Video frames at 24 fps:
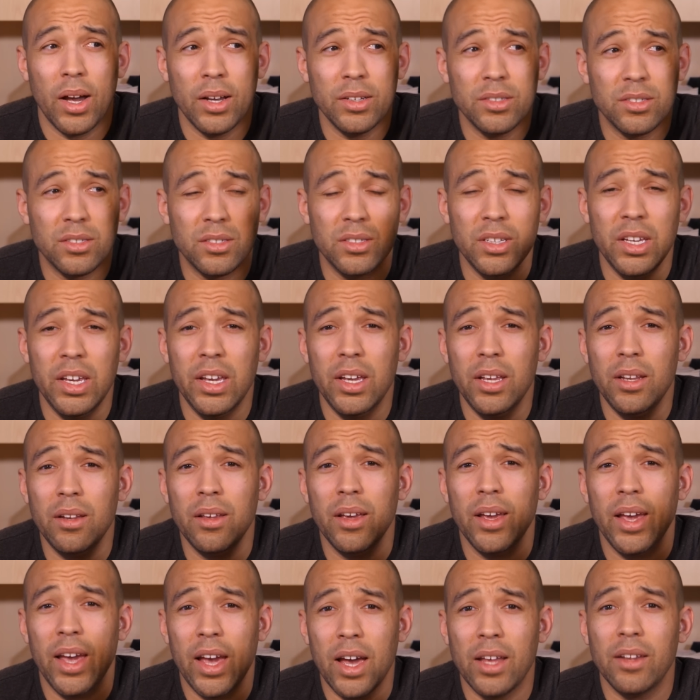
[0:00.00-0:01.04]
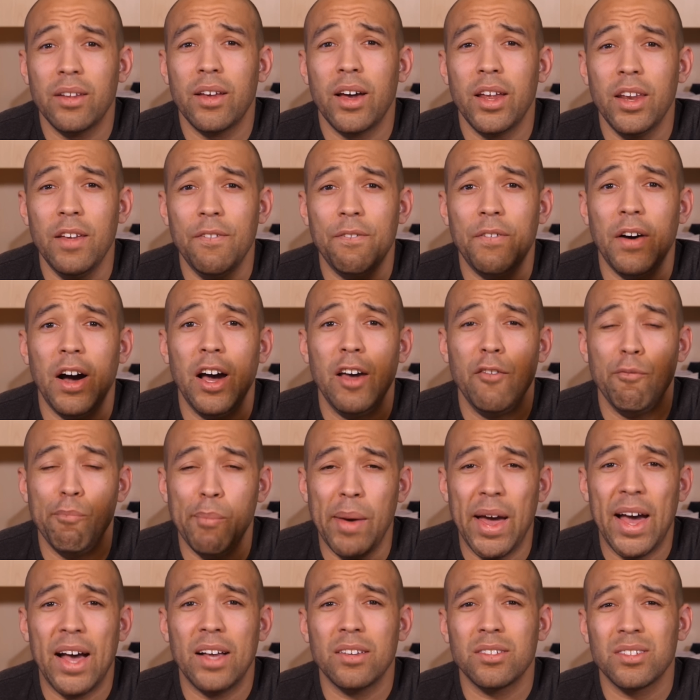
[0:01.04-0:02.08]
I seen N95
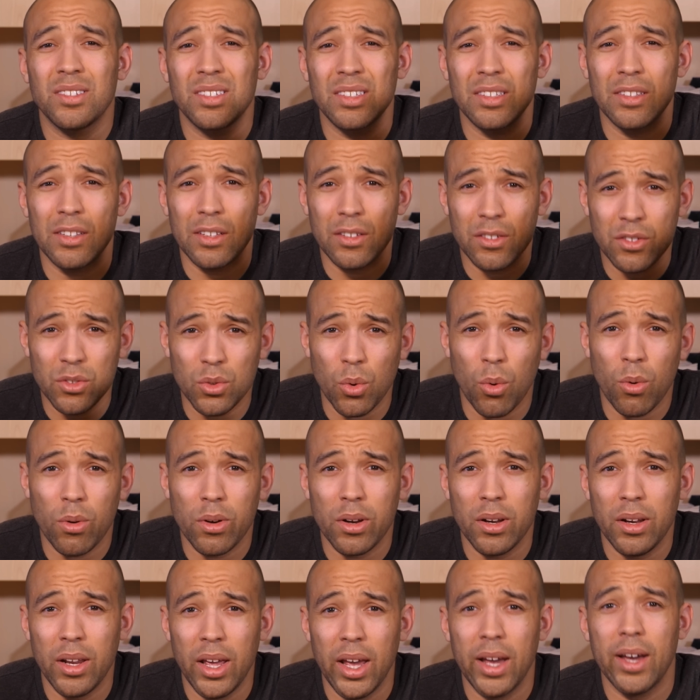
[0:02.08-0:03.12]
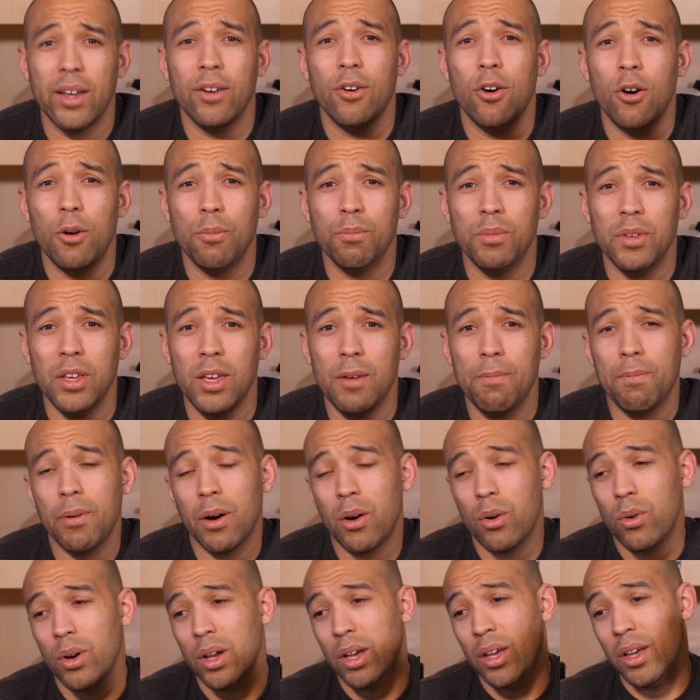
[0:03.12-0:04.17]
masks in the store today at Home
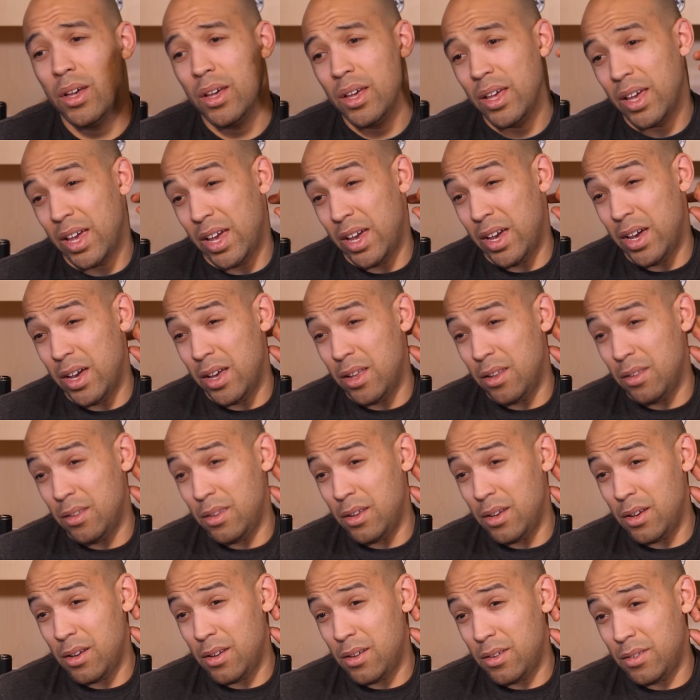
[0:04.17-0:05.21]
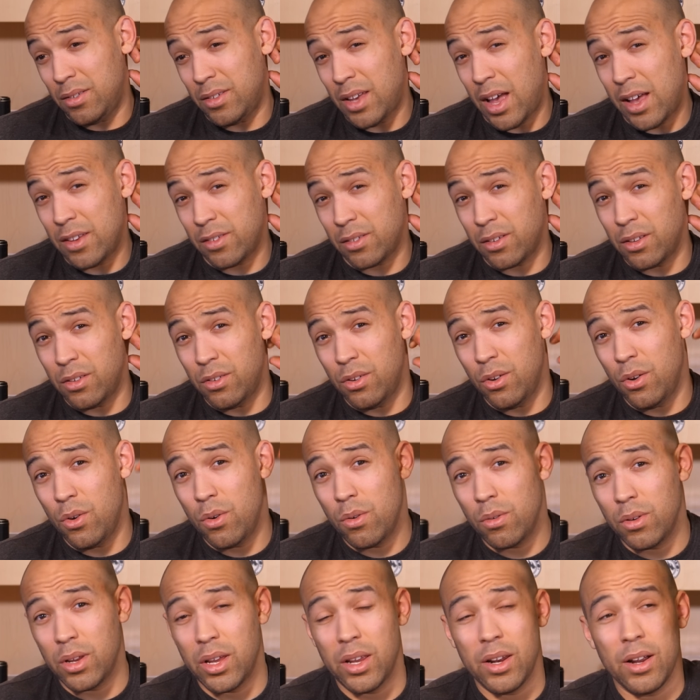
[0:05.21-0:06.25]
Depot in
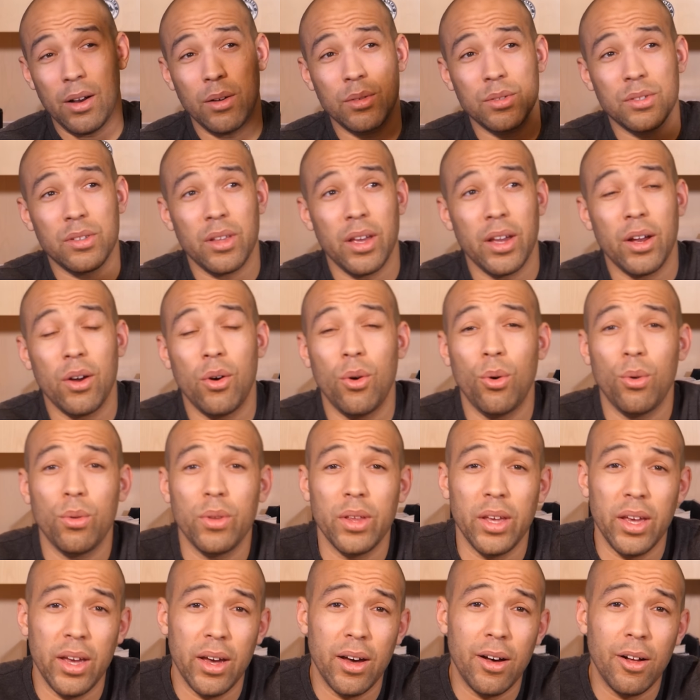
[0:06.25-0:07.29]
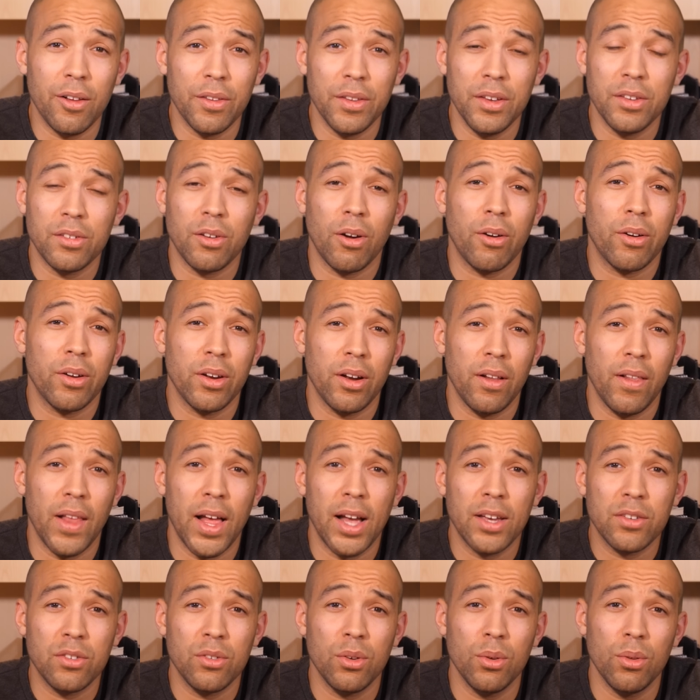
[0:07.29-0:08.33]
Saskatoon, and I was like, holy hell, these aren't gonna
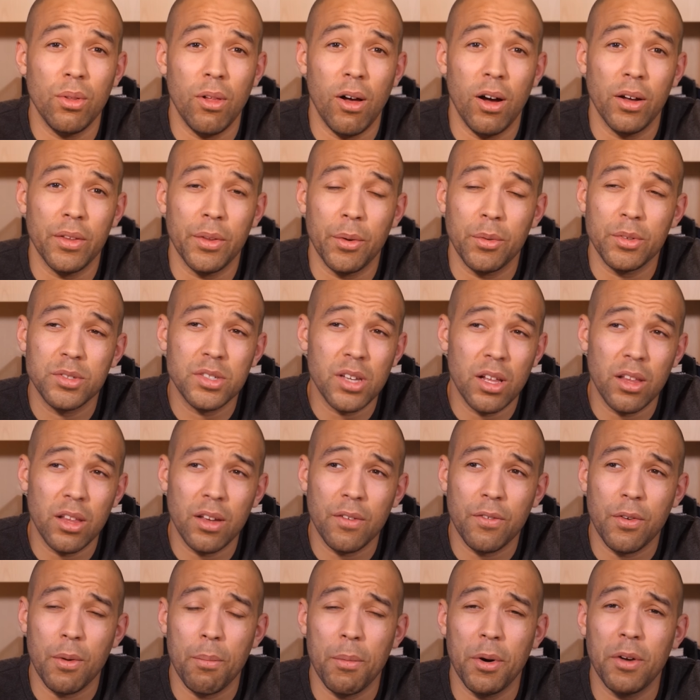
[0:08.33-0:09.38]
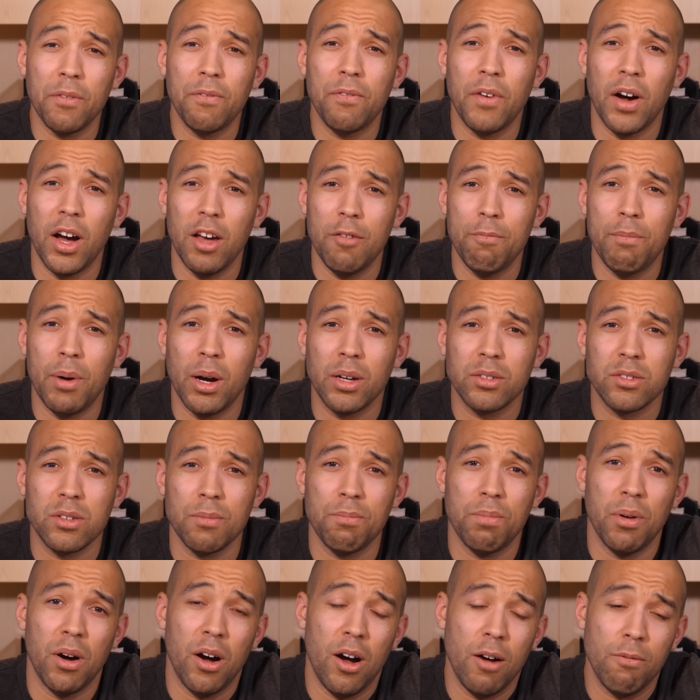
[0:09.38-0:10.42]
last too long. They were selling for about $5
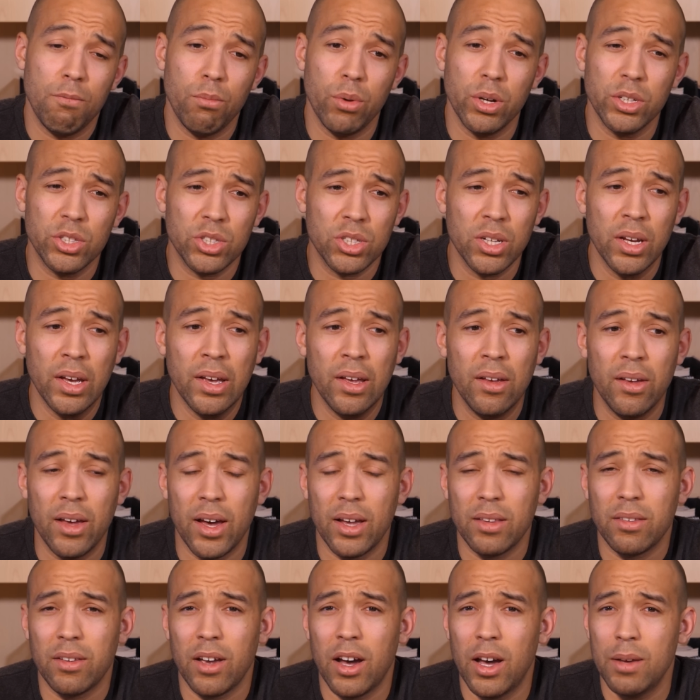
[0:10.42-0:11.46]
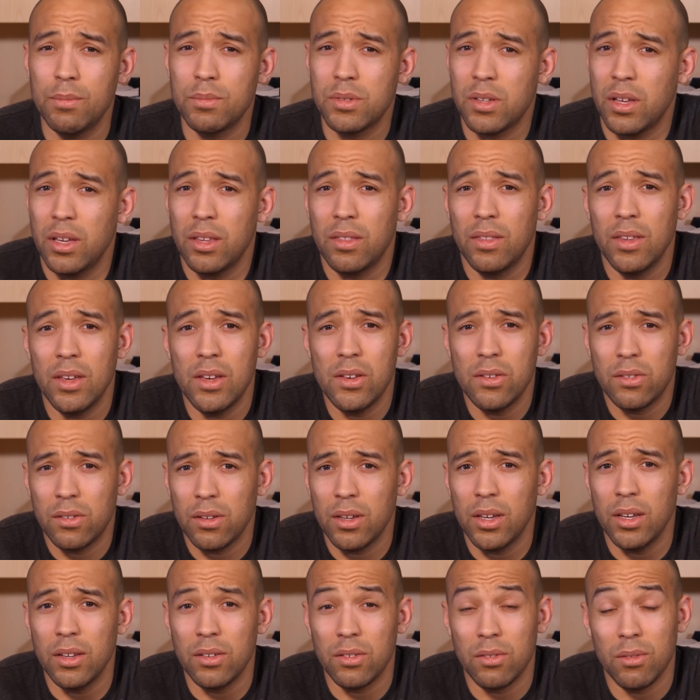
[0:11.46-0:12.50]
a pop, which at times like
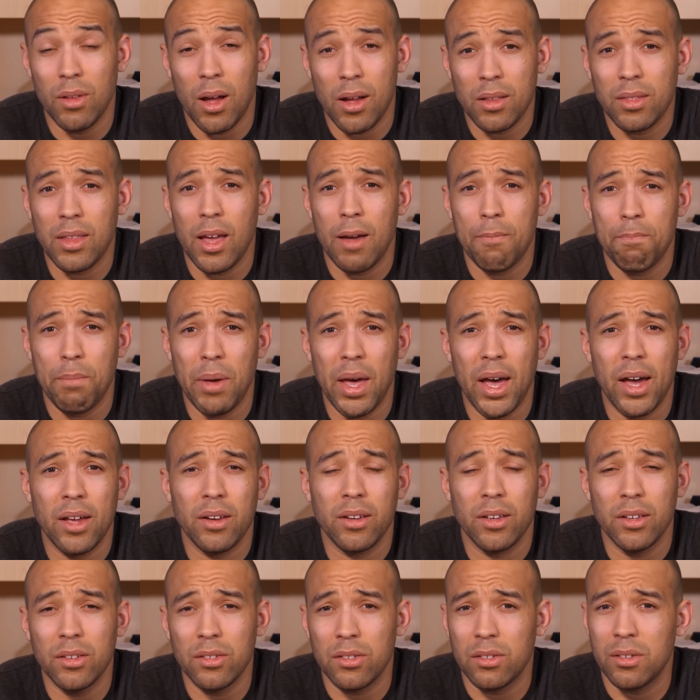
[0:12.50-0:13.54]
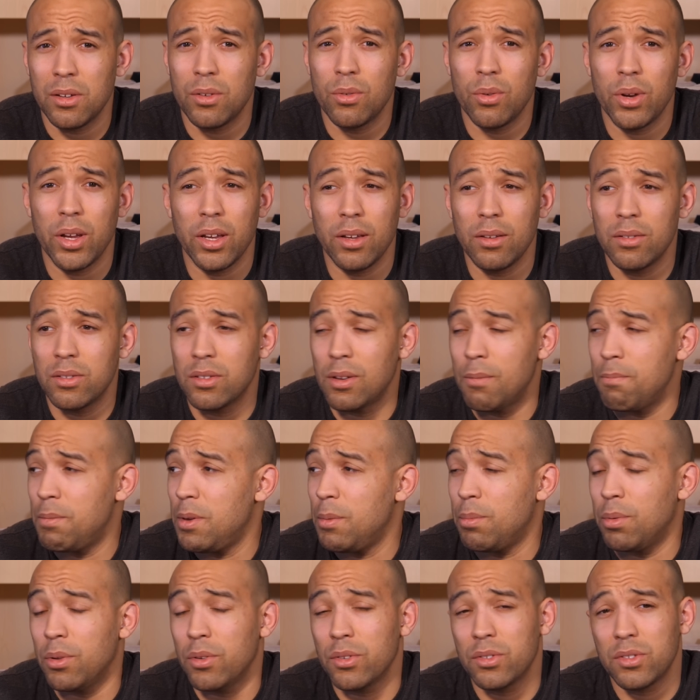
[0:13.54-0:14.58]
these is not that bad, considering some
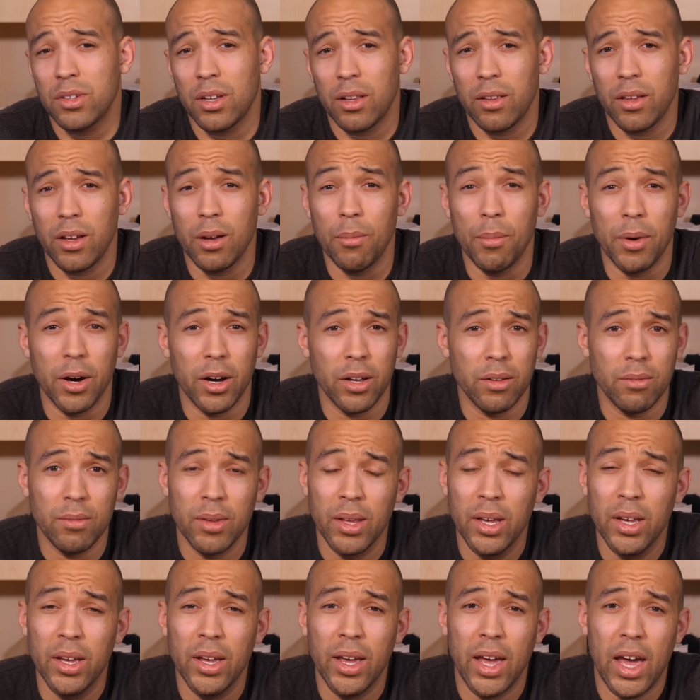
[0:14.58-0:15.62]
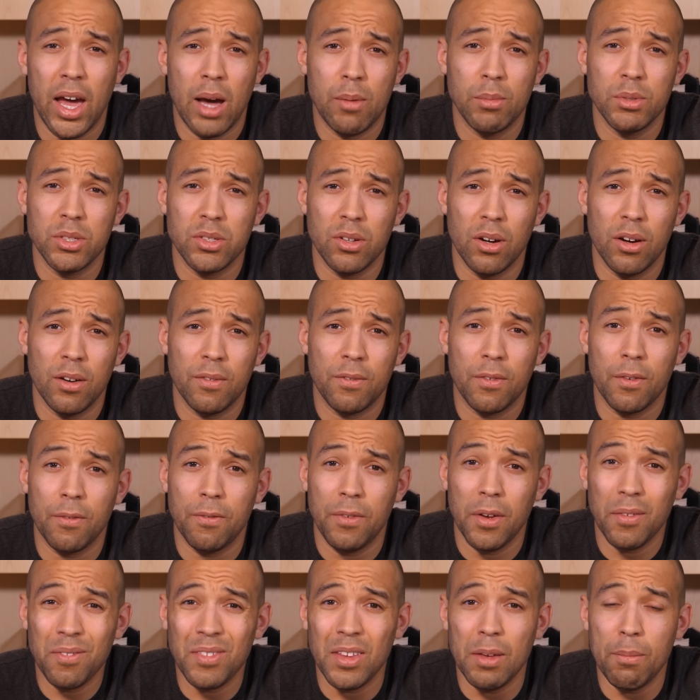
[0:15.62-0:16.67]
people are selling them on Amazon for
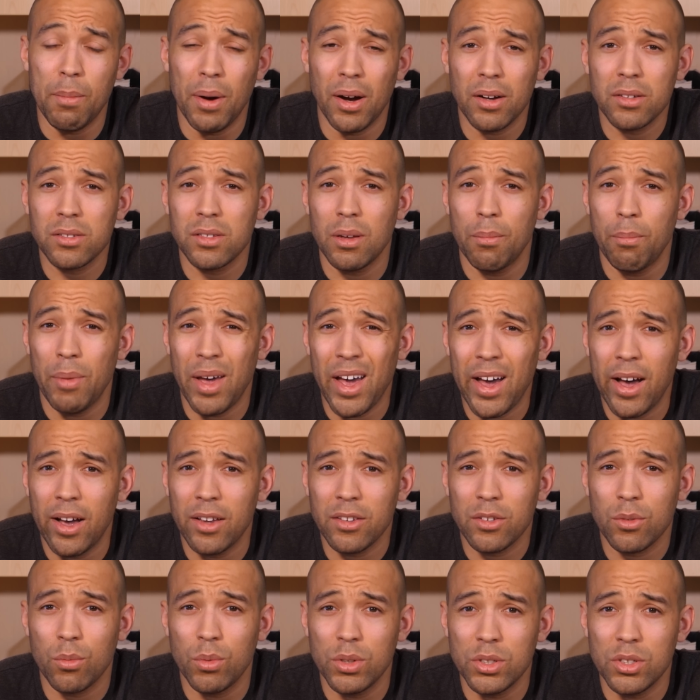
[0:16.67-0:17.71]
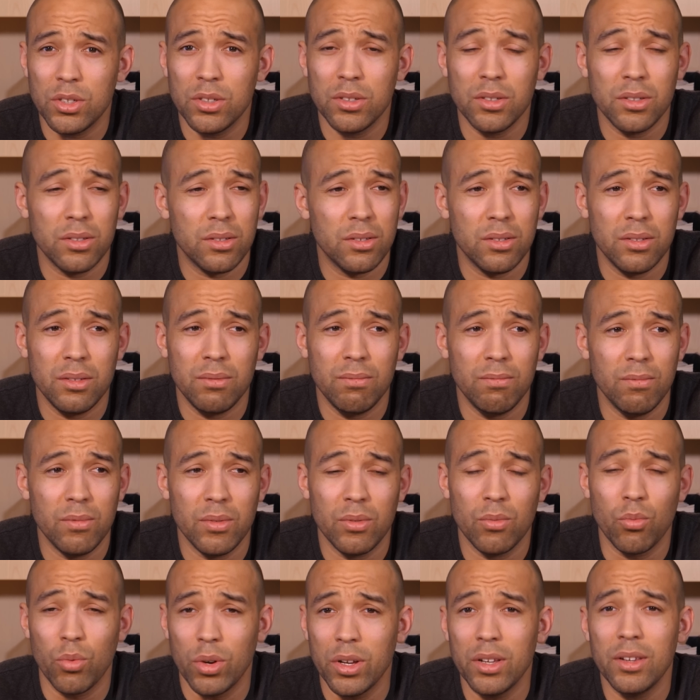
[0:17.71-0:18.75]
$50 a mask, which is
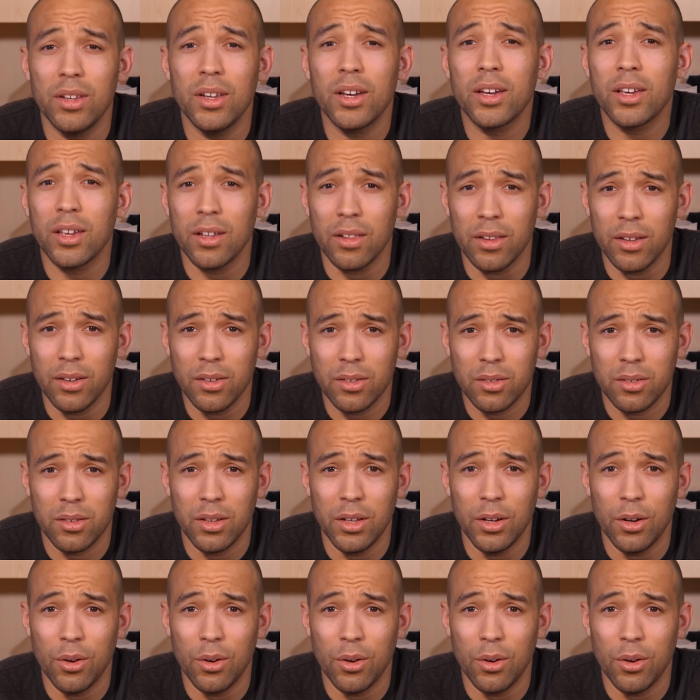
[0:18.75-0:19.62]
ridiculous.